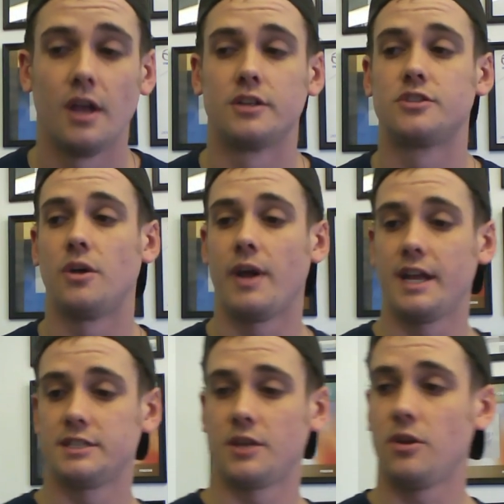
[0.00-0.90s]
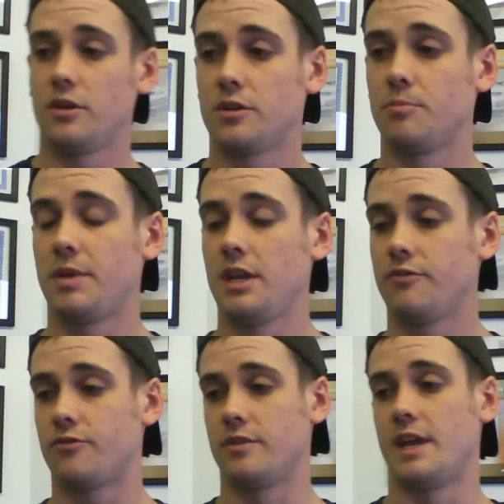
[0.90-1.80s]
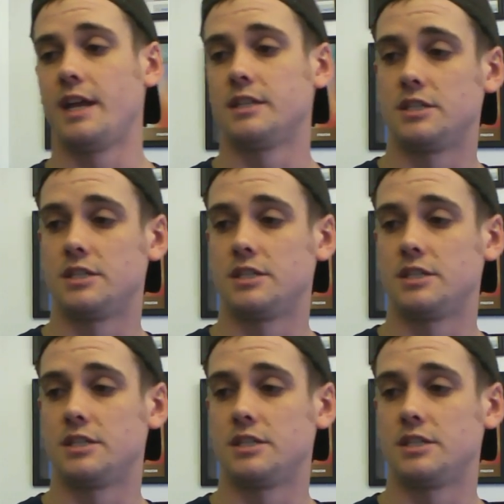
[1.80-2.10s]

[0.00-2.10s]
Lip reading: So as they all compete for that,